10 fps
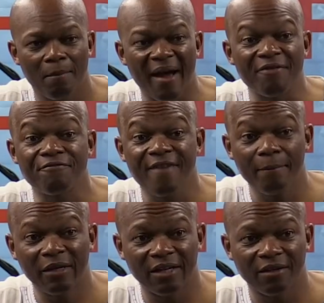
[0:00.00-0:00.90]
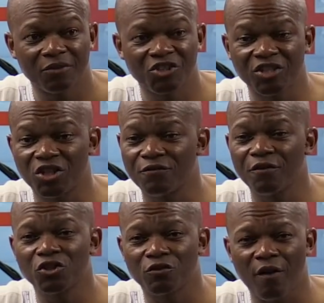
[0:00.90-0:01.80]
my family, she had just
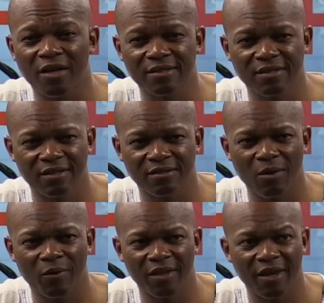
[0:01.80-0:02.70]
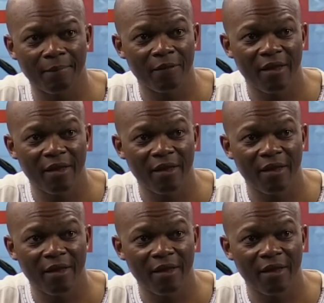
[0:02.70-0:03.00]
finished varsity, somewhere there.